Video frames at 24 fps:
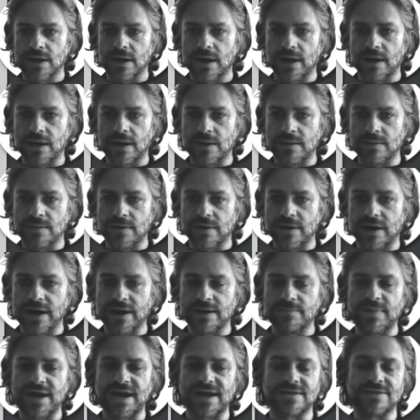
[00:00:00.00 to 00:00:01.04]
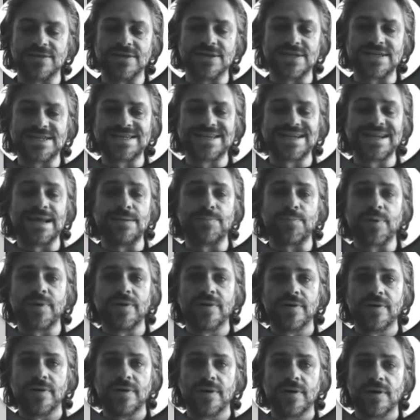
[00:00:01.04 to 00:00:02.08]
I make this slip.
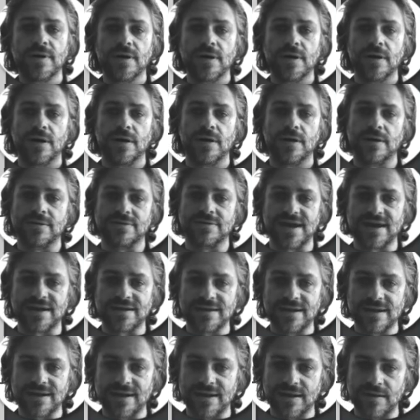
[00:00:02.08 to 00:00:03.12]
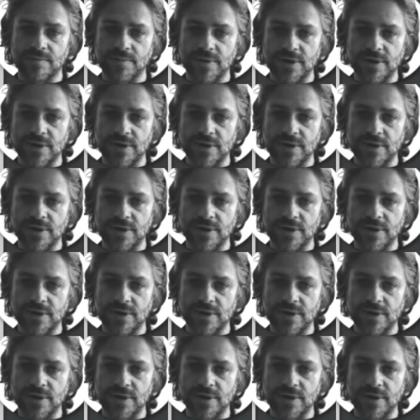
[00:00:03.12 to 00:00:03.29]
Technically,